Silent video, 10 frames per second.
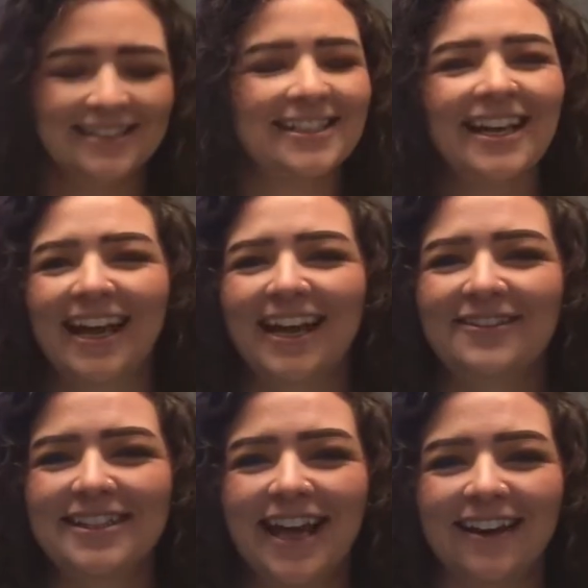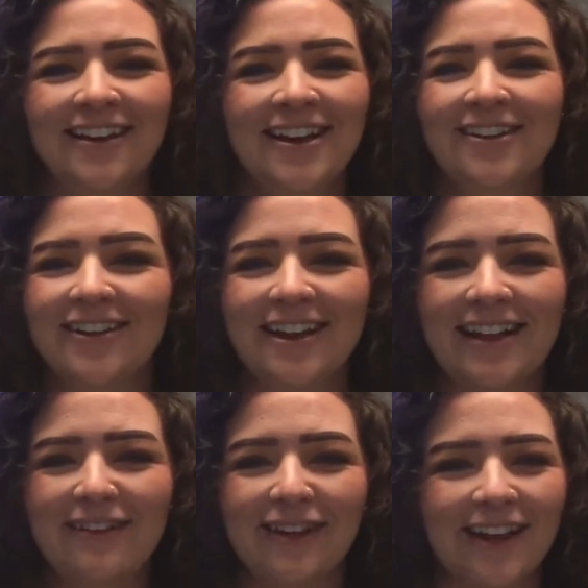See, can't even say it without
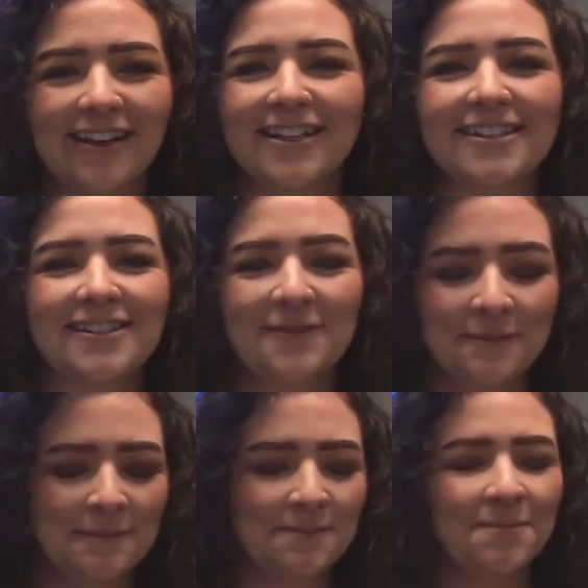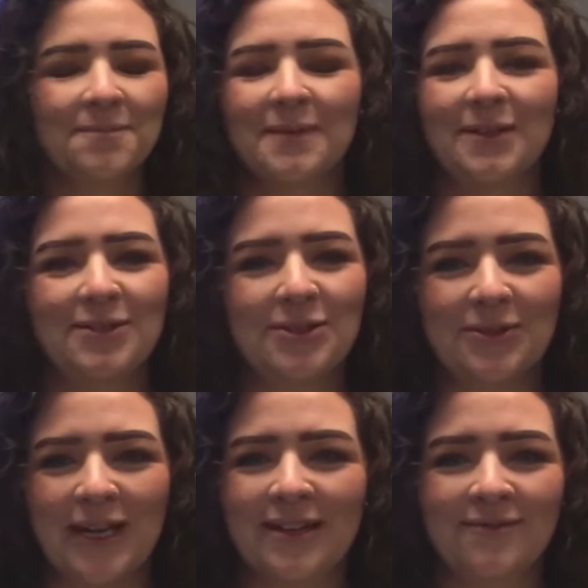laughing because it's just
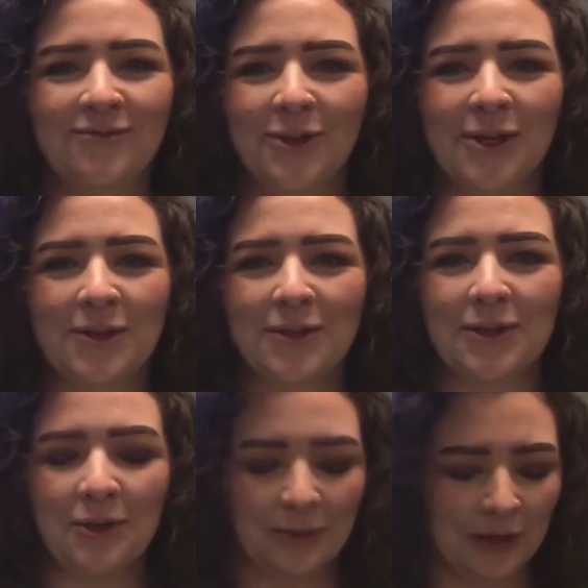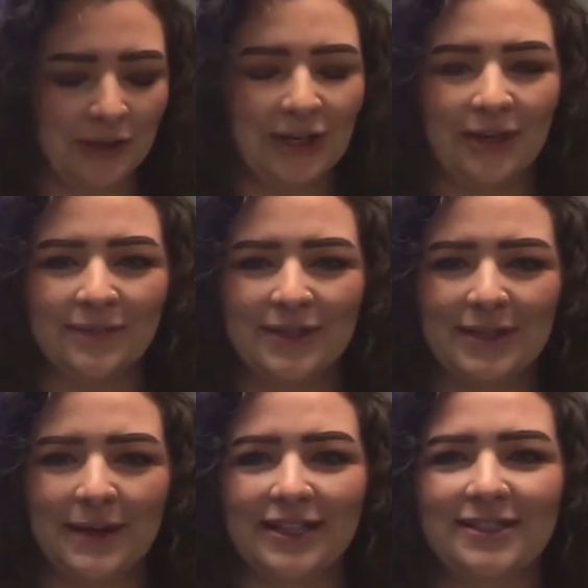great. Four year old humor, you know, it's the
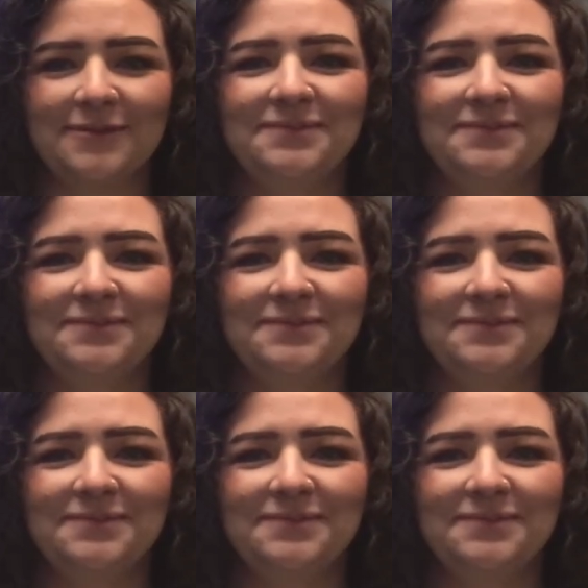best.